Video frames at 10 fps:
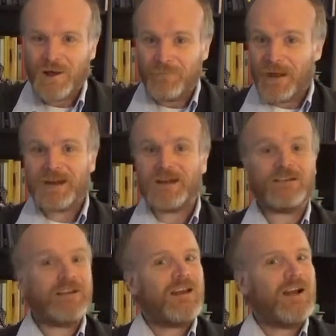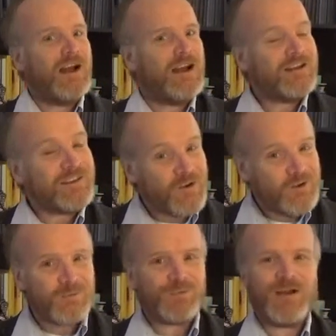make it, and it's
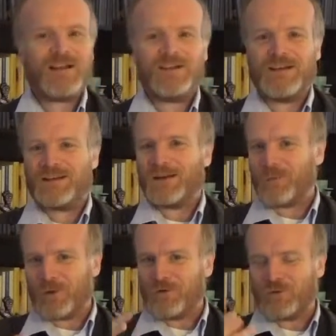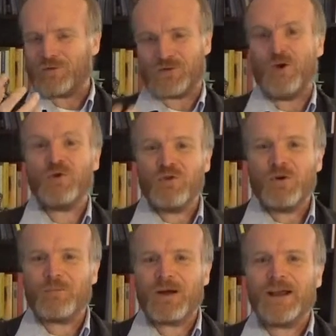going to be fascinating. I'm going to show you
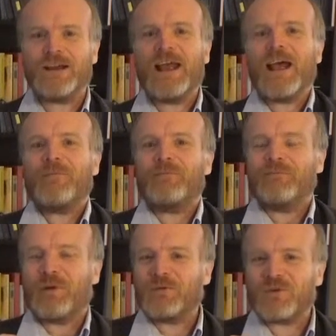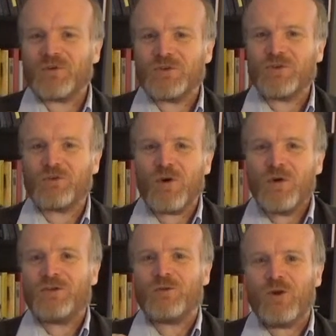a brain, but we're also
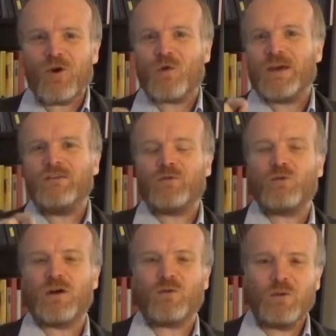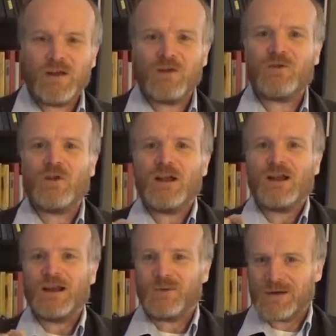going to go into a real
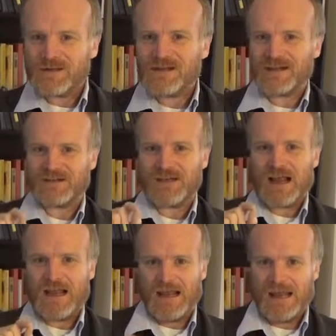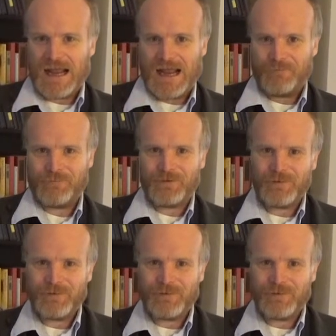linguistics lab.